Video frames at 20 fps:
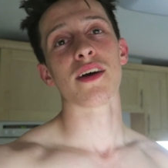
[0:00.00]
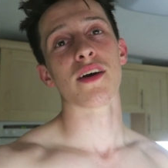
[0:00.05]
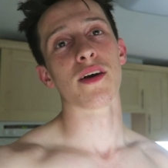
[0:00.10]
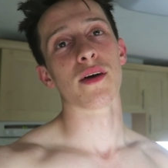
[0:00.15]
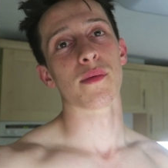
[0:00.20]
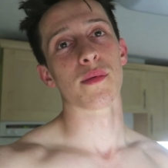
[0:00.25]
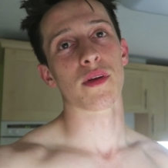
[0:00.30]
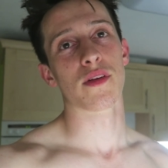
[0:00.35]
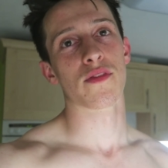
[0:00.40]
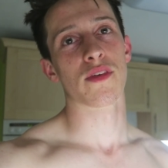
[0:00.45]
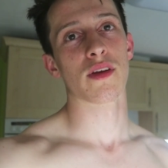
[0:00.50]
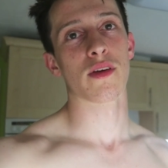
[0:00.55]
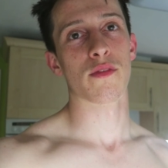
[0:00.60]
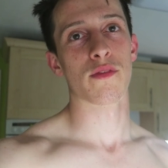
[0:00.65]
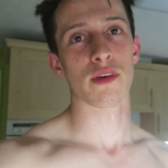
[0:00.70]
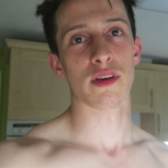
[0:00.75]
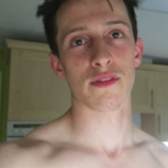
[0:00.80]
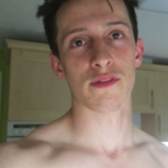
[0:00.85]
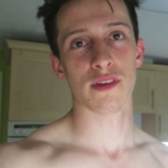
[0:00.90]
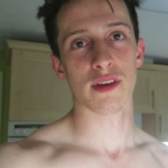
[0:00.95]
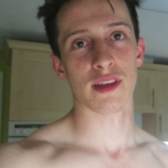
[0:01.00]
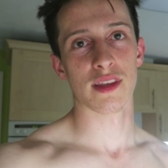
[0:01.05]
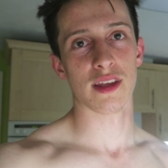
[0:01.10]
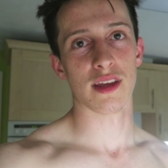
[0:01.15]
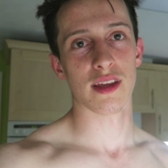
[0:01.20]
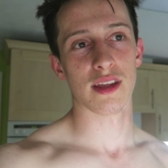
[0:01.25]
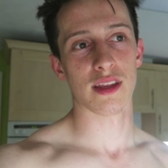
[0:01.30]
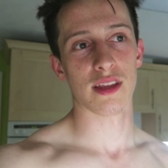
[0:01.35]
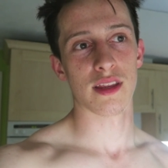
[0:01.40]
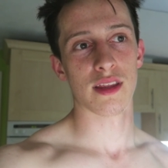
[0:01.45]
um, I think a refeed
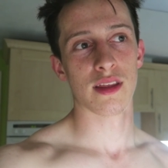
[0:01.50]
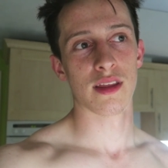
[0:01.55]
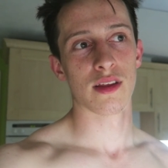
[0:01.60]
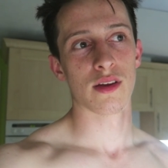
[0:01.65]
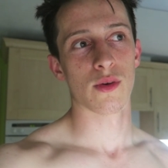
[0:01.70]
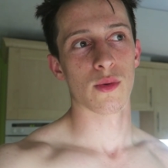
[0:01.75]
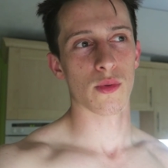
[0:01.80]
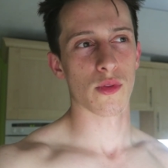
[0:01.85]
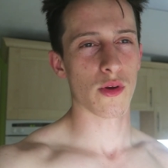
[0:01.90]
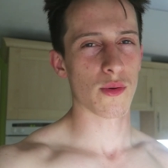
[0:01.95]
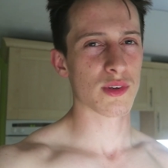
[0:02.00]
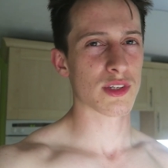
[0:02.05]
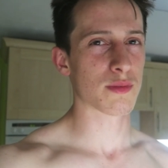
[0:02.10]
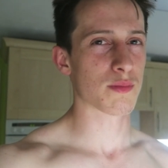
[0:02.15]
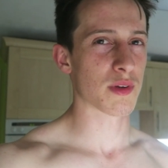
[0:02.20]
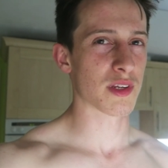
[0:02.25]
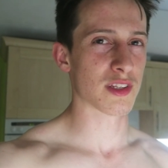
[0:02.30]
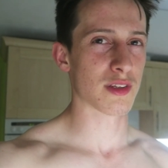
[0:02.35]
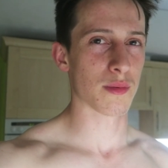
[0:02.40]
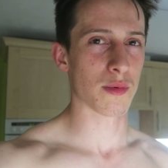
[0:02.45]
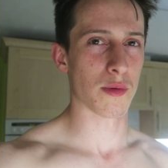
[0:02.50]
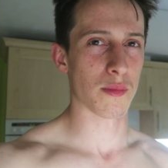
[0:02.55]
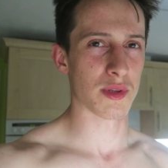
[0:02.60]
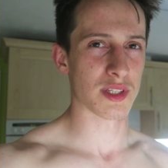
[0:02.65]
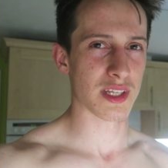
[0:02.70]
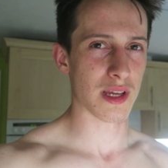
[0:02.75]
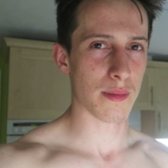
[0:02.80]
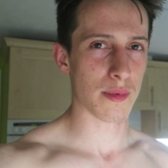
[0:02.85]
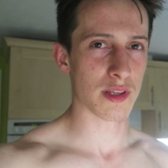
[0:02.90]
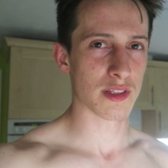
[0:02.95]
day although it speeds up your
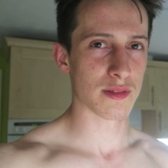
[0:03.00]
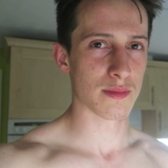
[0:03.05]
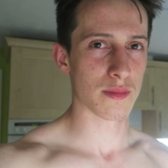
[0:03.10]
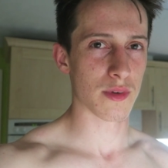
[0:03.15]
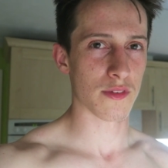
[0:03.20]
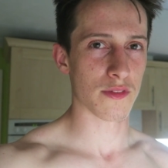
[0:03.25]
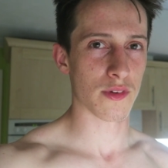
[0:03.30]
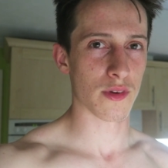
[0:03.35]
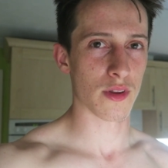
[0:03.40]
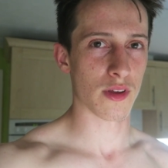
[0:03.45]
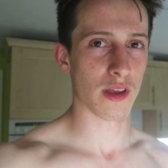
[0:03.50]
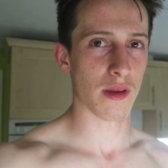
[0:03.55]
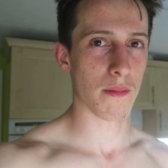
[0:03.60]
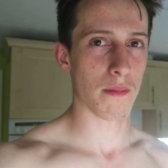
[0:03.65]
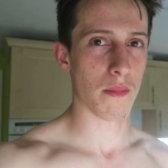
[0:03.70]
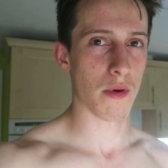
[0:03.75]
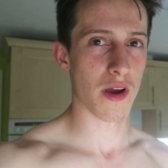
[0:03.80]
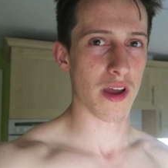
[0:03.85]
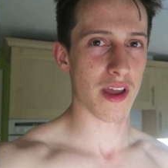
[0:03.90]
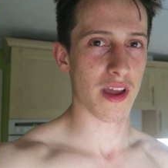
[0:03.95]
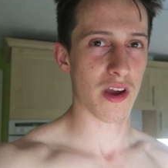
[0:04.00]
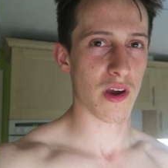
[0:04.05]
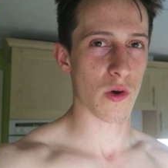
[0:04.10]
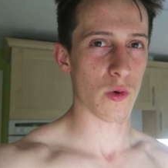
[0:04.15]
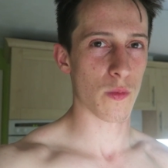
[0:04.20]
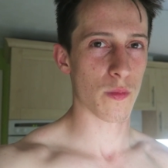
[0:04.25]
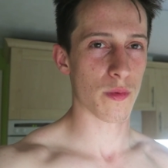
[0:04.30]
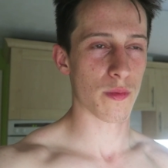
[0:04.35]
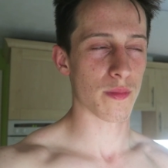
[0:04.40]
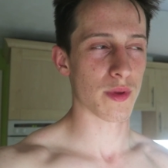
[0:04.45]
metabolism I feel like it might
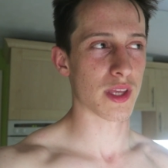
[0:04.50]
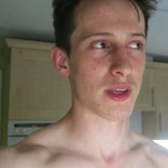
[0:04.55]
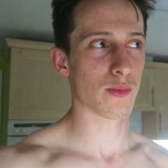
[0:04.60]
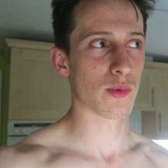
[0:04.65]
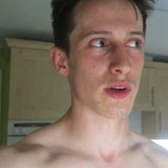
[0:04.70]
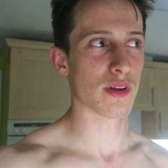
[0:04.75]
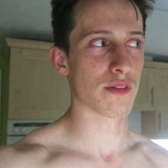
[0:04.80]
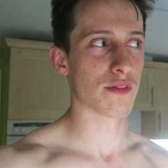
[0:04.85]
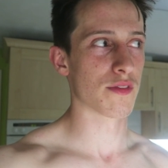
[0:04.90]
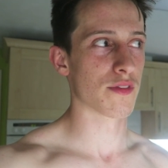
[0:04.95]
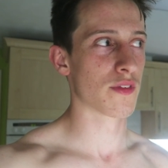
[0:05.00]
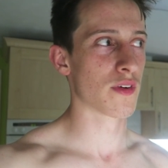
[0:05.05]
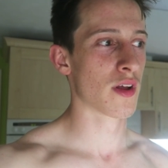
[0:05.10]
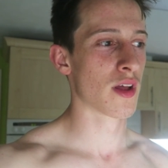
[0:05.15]
help me with